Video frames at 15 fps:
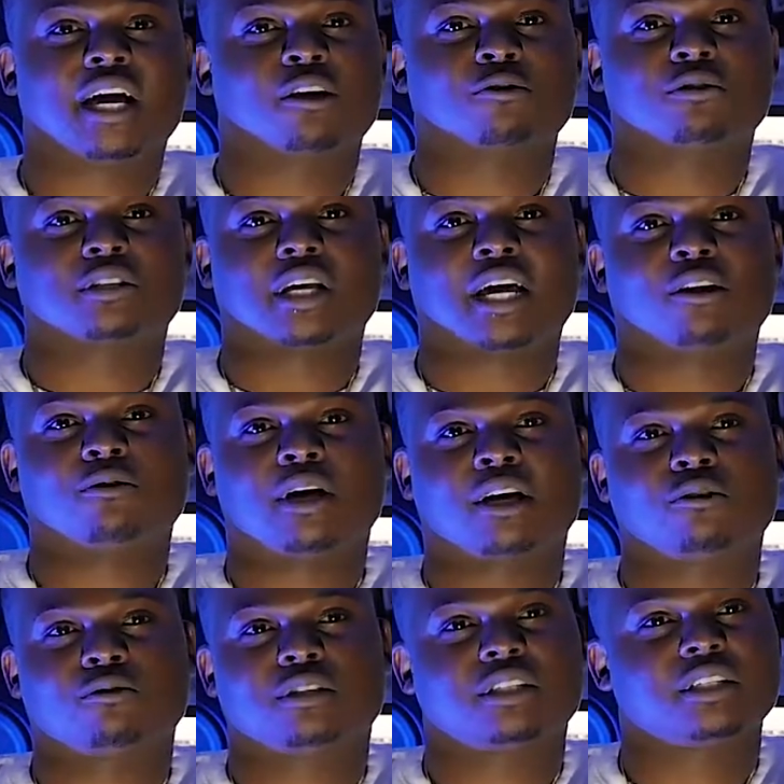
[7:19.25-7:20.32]
I don't I don't
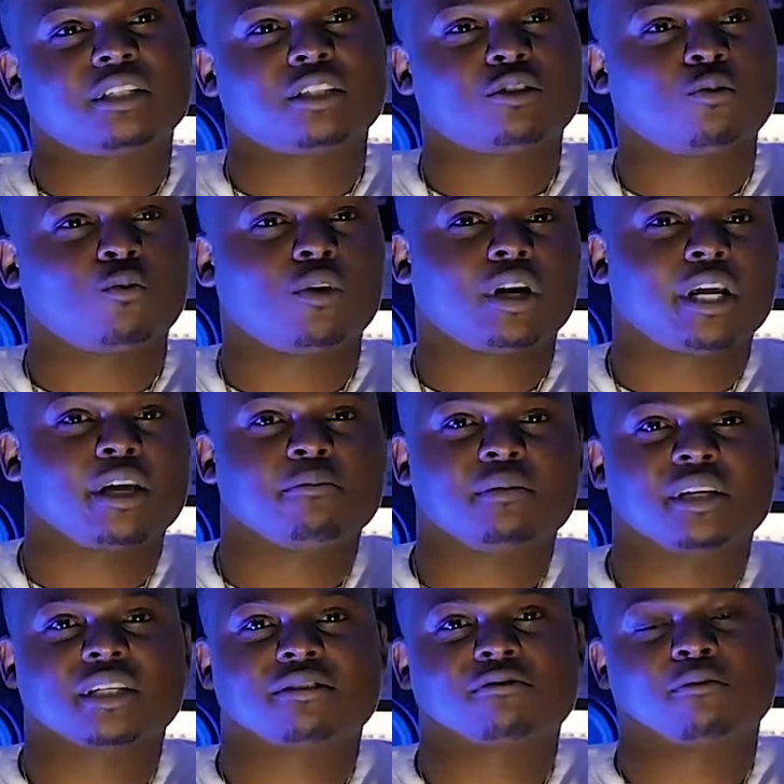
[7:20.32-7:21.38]
I don't see just one
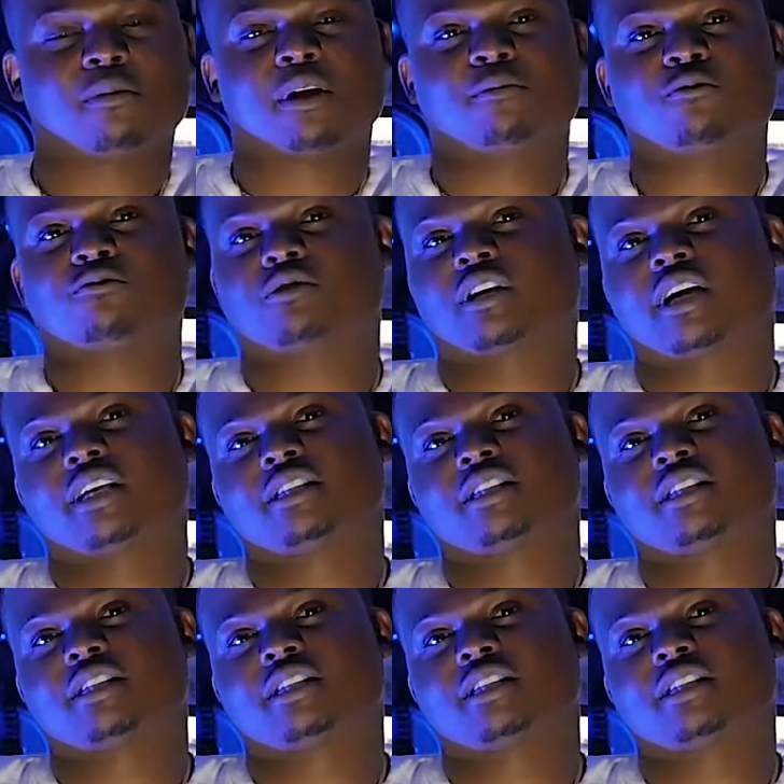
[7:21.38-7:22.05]
image for my music.